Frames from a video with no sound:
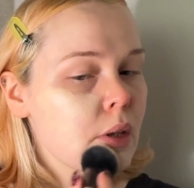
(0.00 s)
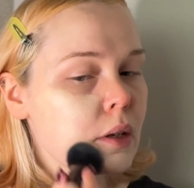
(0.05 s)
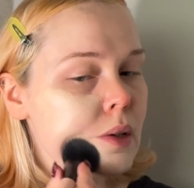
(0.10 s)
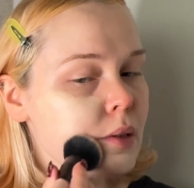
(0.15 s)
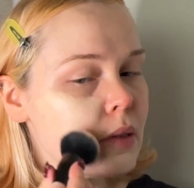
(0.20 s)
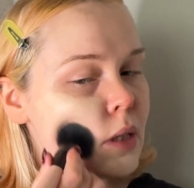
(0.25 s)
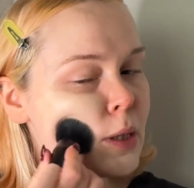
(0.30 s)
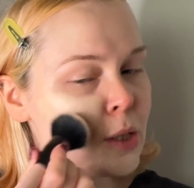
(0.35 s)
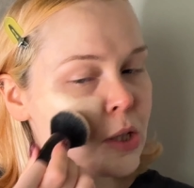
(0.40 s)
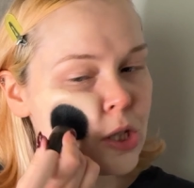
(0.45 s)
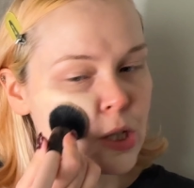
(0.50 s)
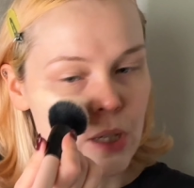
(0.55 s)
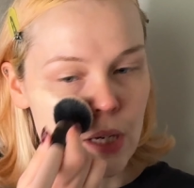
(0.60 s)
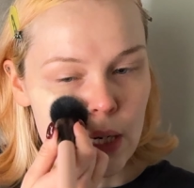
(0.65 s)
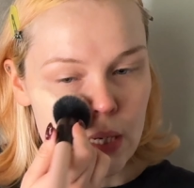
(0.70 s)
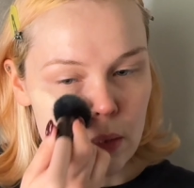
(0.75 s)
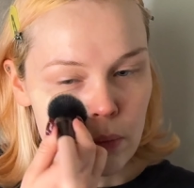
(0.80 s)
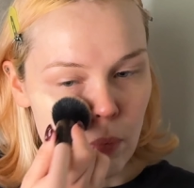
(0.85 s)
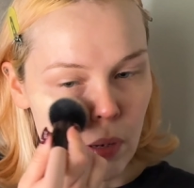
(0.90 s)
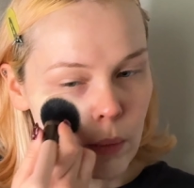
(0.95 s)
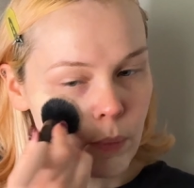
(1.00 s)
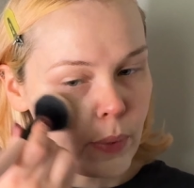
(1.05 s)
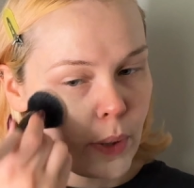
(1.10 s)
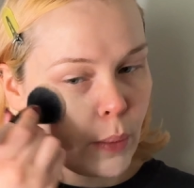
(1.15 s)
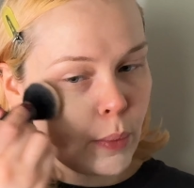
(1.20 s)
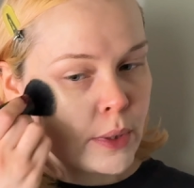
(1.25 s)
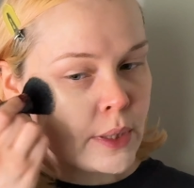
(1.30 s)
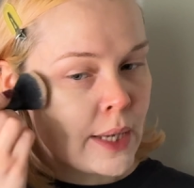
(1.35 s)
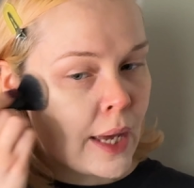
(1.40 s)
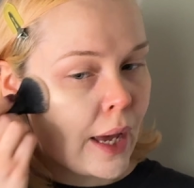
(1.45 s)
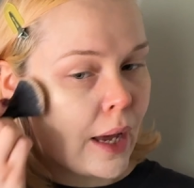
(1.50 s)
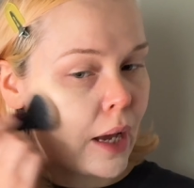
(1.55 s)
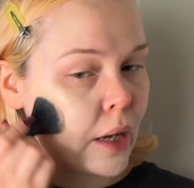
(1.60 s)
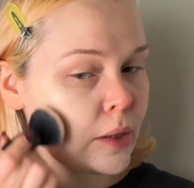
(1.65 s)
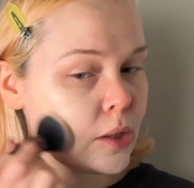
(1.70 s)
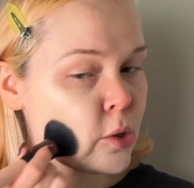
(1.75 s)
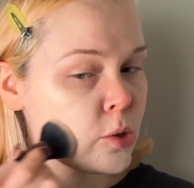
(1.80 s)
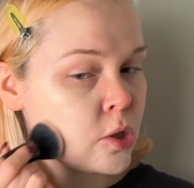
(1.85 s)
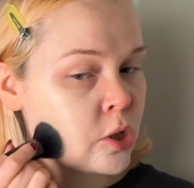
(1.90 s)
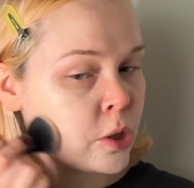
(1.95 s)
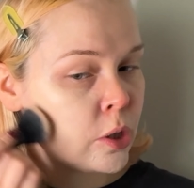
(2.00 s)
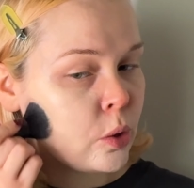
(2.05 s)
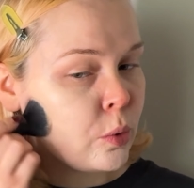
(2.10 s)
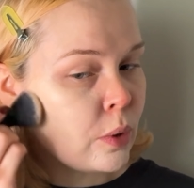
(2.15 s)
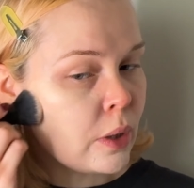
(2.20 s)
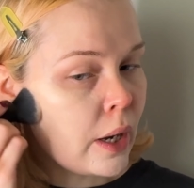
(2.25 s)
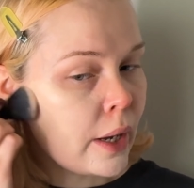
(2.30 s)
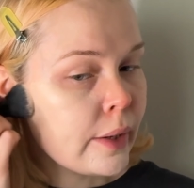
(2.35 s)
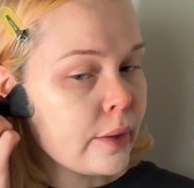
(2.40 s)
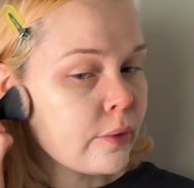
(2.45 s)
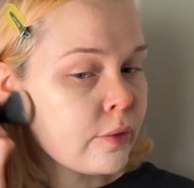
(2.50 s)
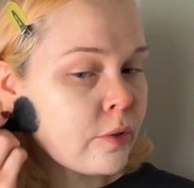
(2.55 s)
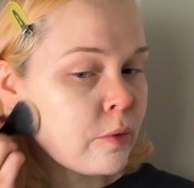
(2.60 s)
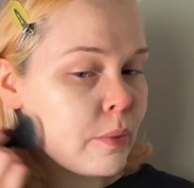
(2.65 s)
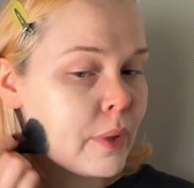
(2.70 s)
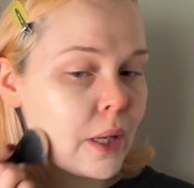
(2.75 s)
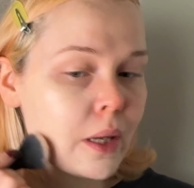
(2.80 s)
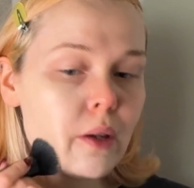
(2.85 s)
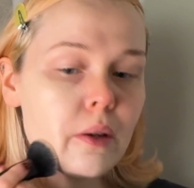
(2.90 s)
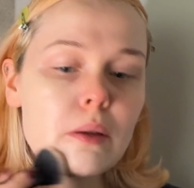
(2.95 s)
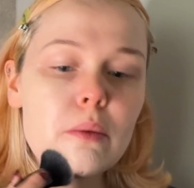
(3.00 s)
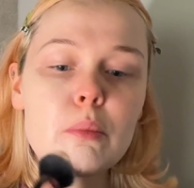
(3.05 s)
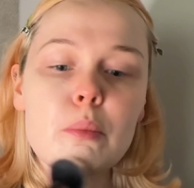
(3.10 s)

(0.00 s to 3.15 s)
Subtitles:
This shade might be a tad too light for me,